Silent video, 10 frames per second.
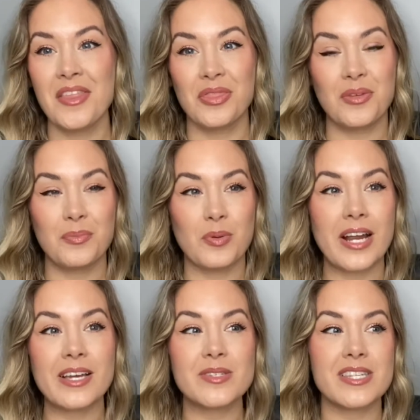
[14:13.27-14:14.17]
The
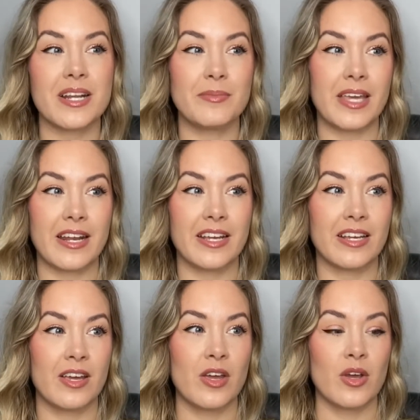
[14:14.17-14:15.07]
breakouts that I'm
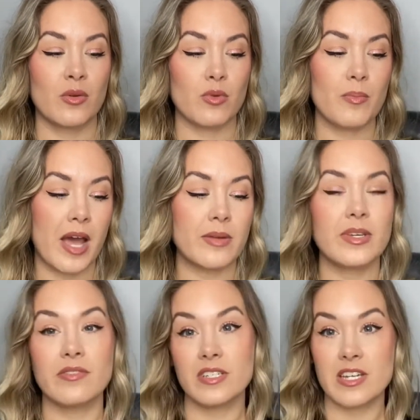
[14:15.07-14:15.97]
getting remind me
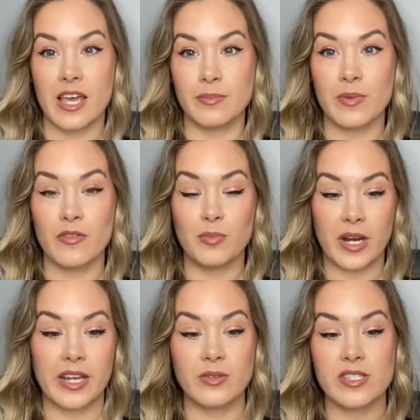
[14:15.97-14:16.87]
of the type of
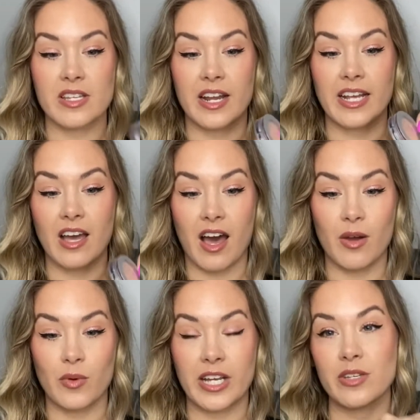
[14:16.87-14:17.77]
breakouts that I got
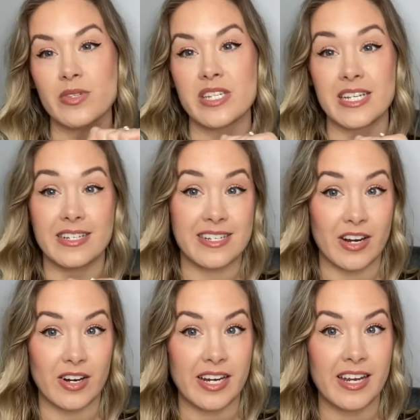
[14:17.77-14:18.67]
when I used to eat
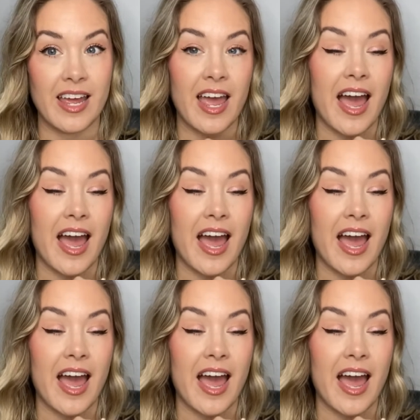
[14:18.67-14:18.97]
dairy,